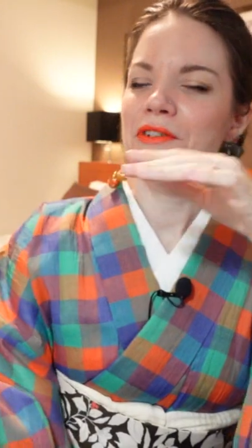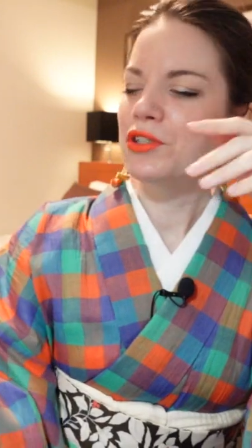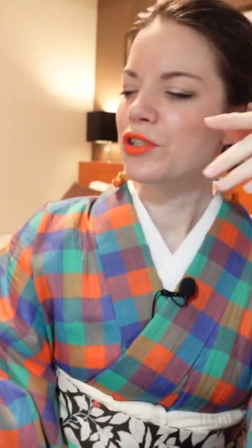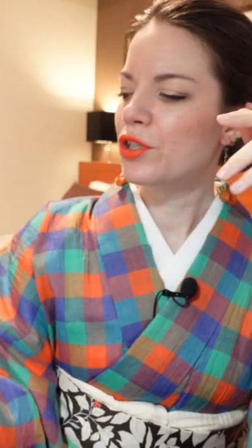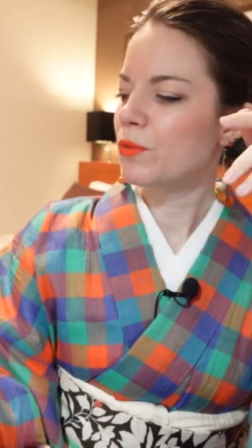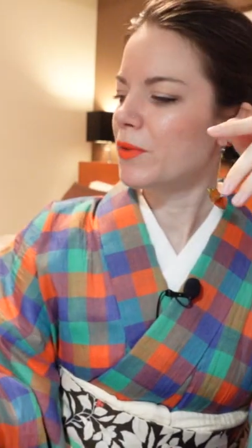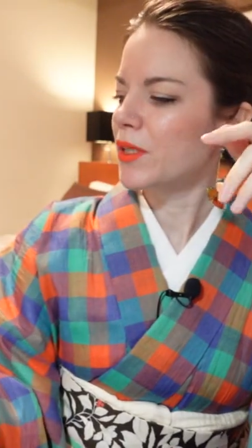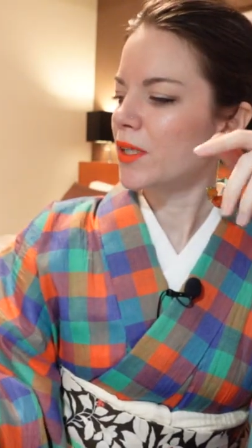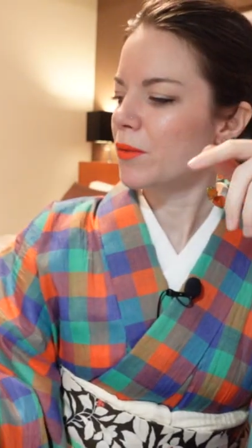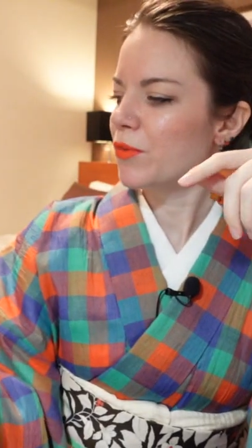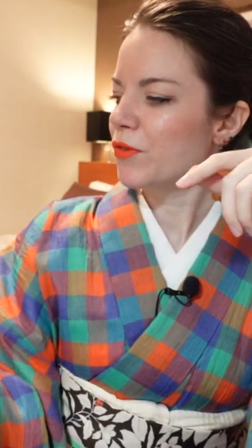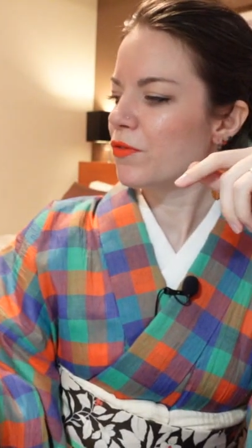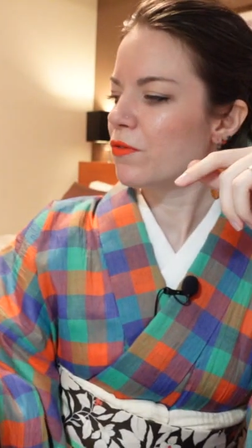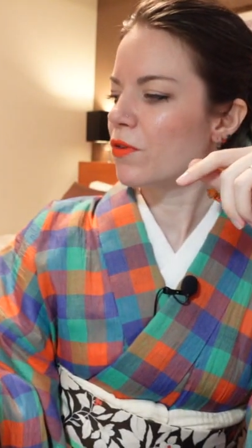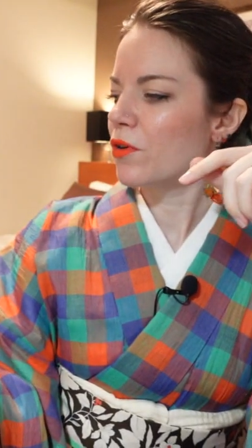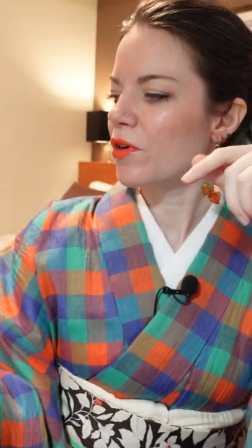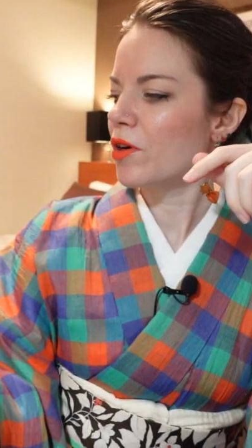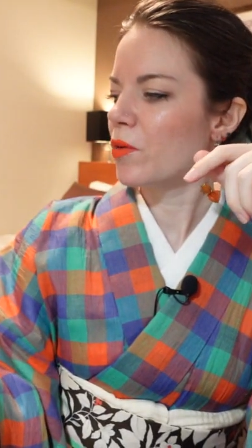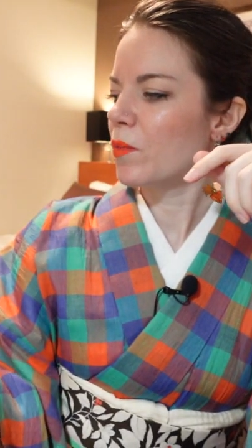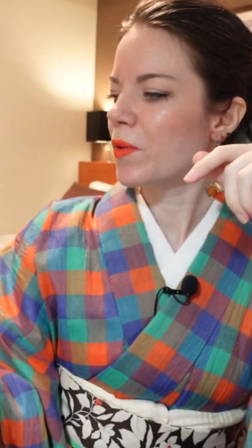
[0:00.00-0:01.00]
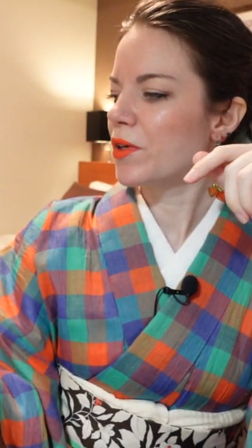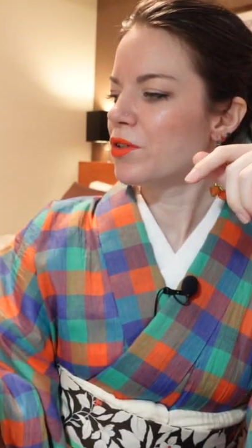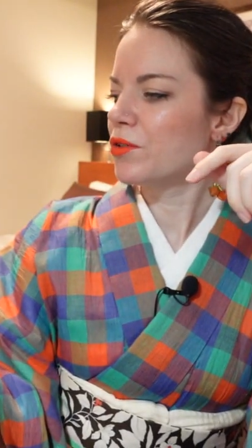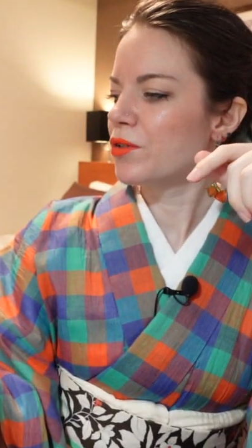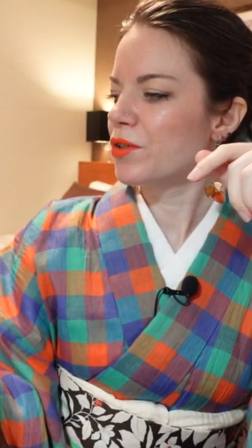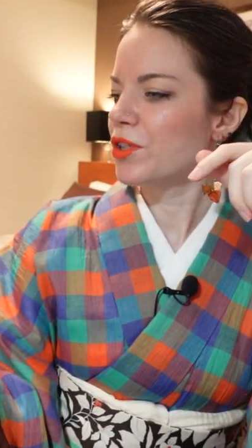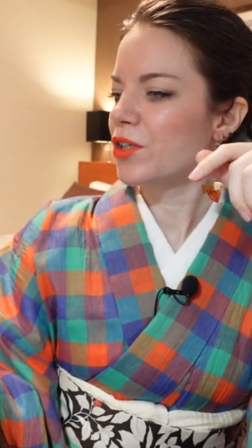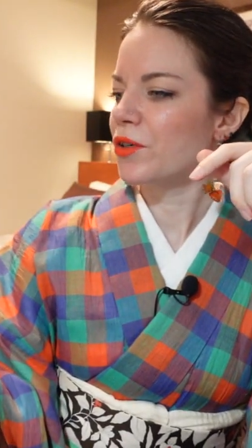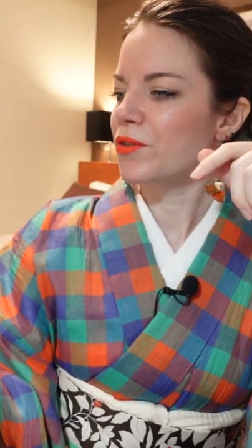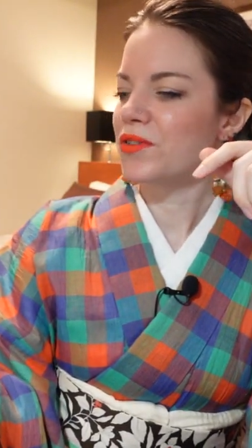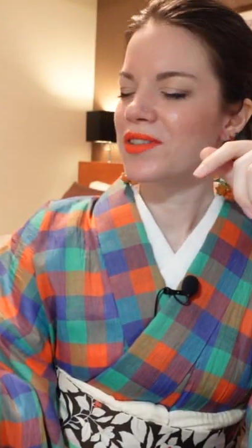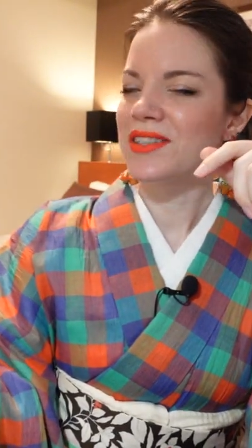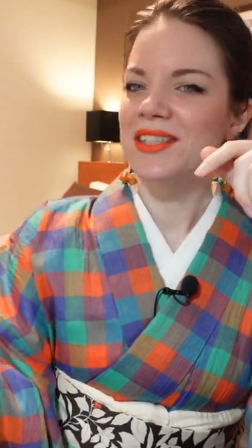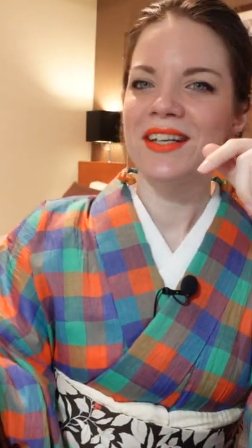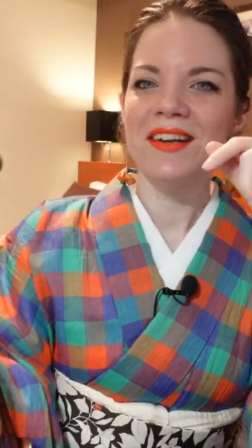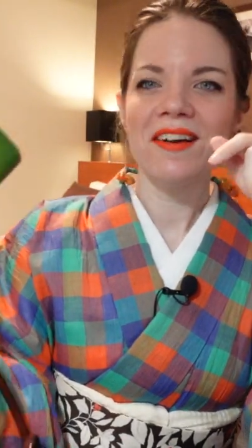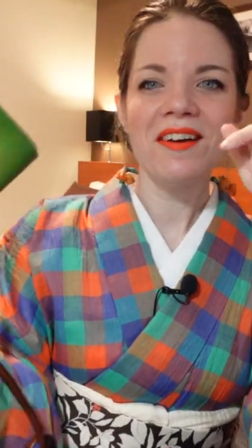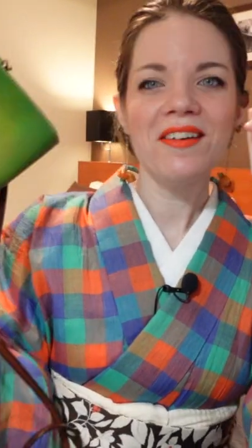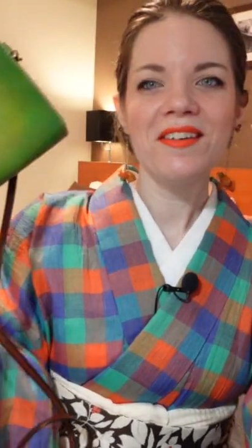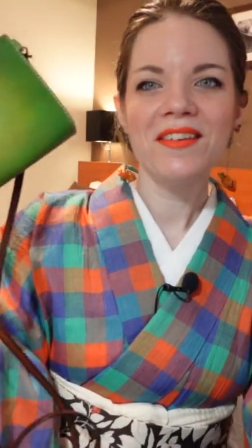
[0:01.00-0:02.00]
it to me before I went to Kyoto and
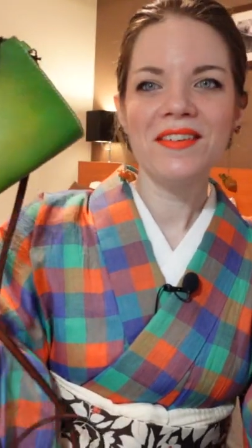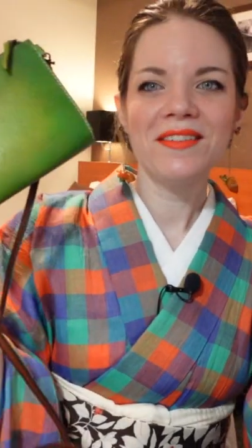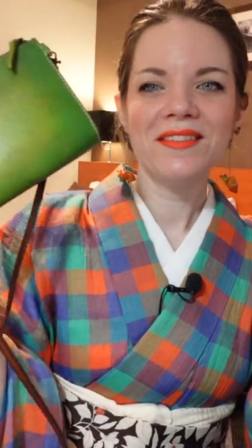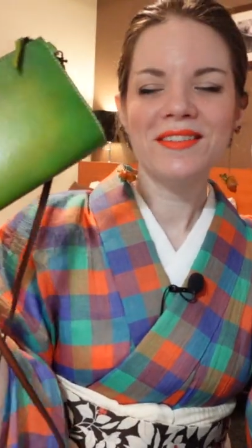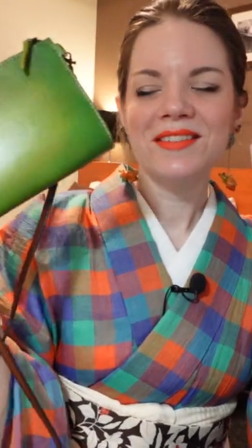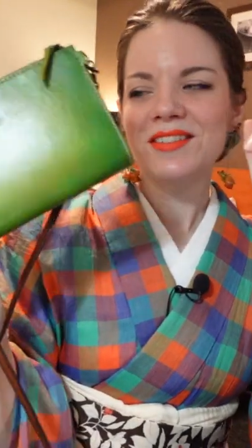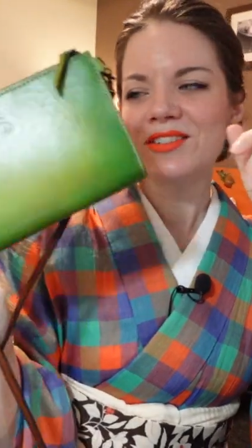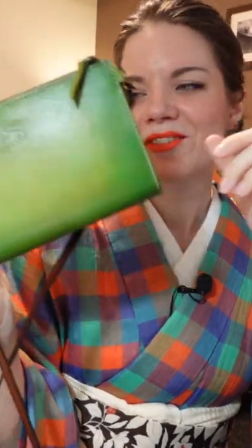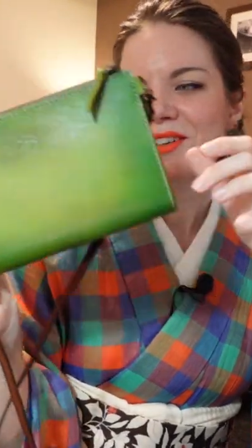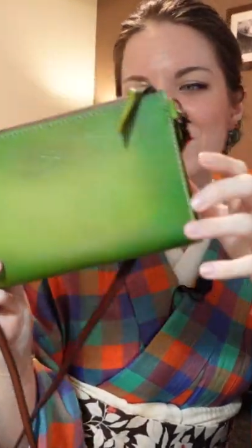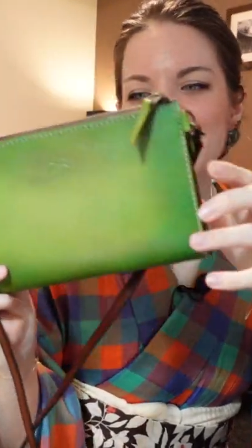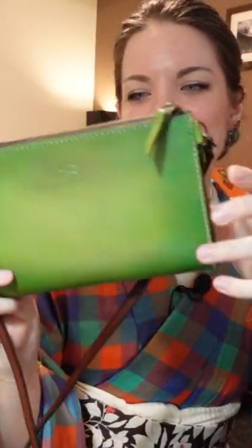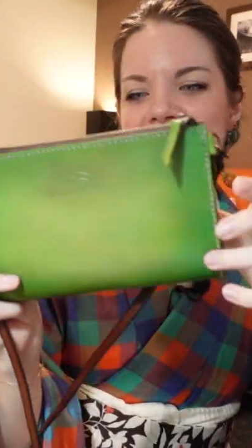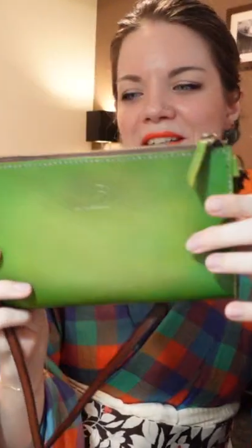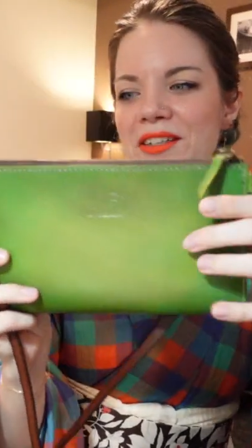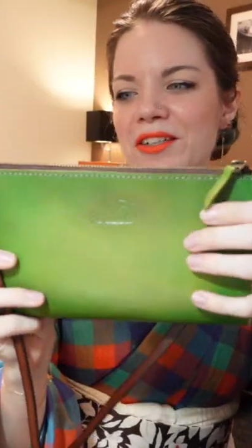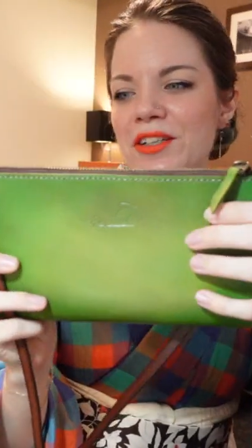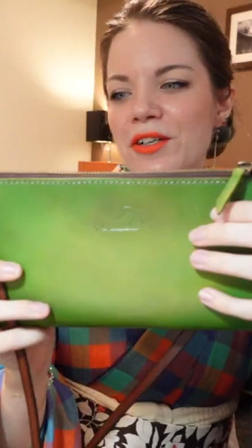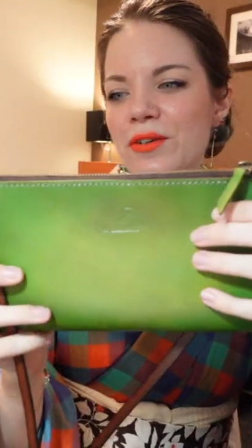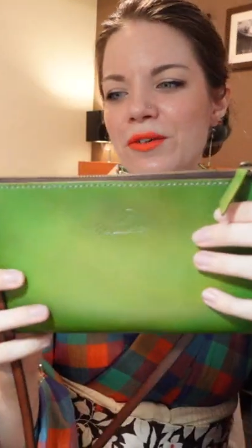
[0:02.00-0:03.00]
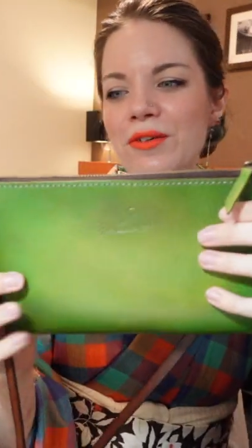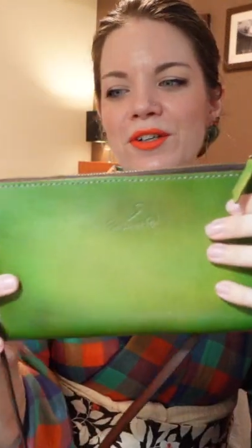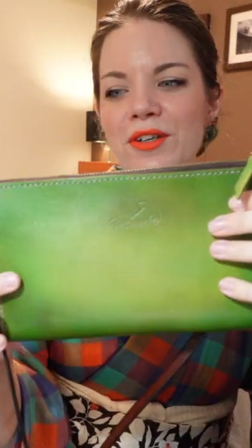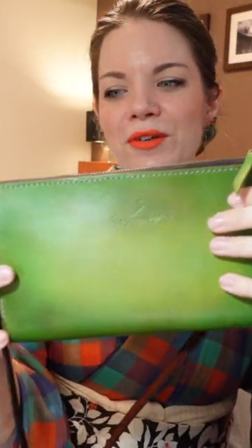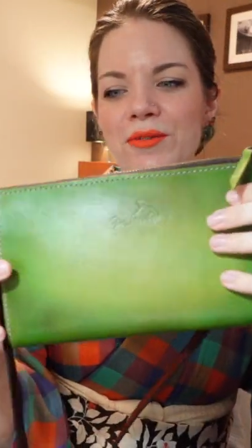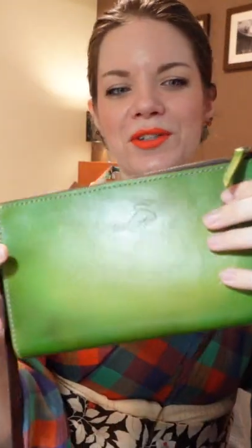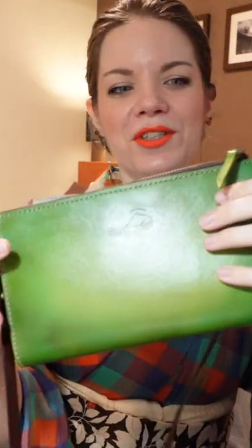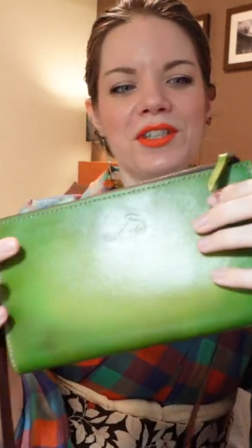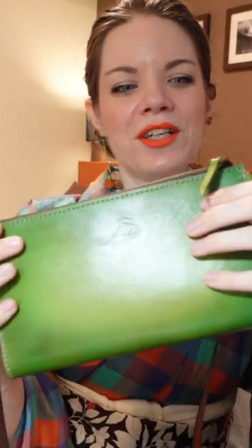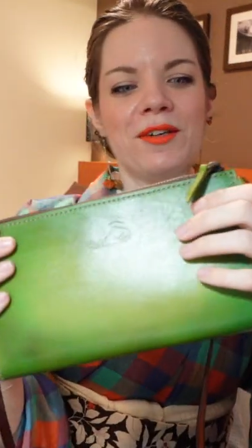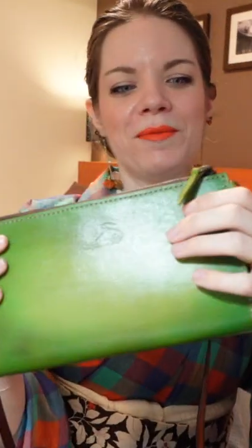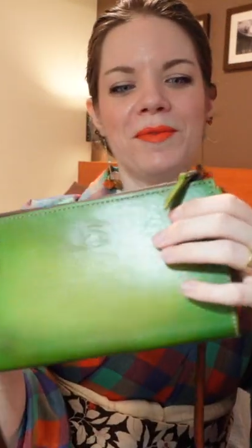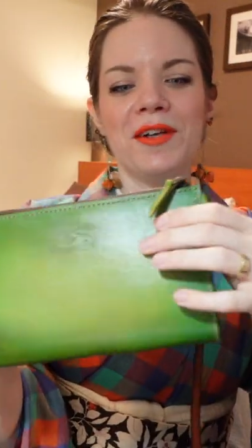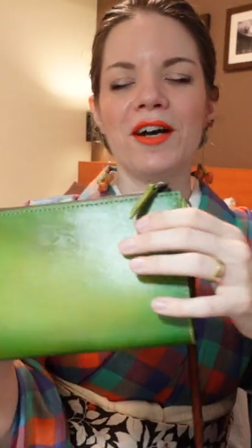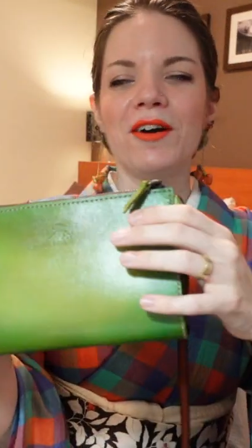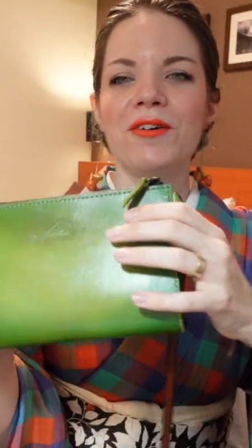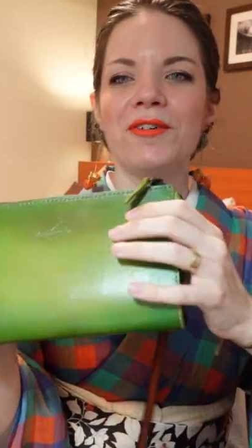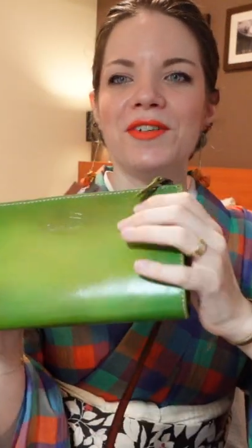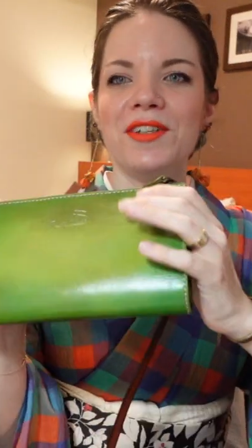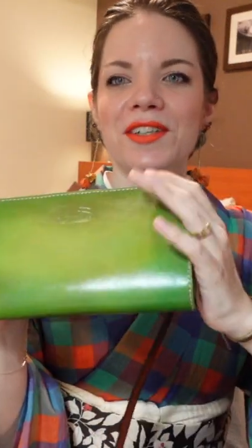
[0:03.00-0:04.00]
said, Oh, try it in Kyoto and tell me
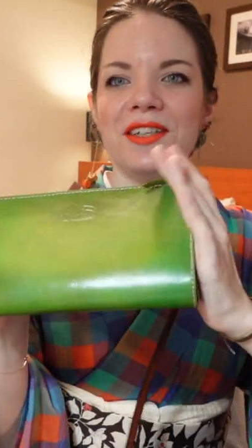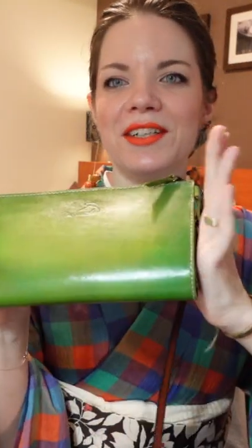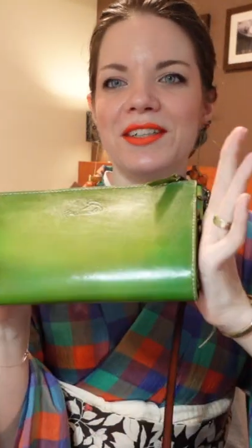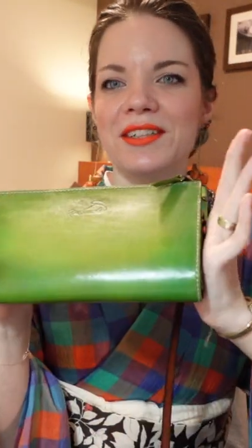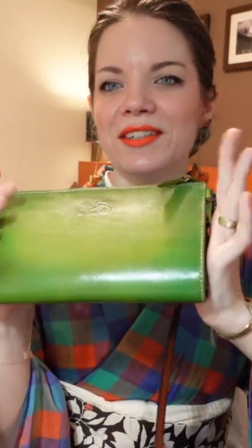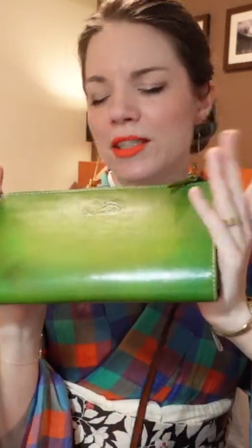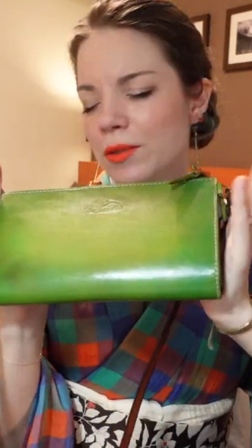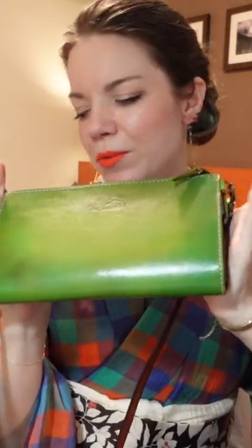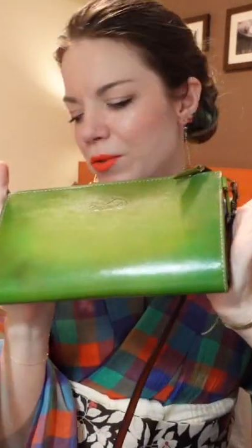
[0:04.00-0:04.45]
how it is.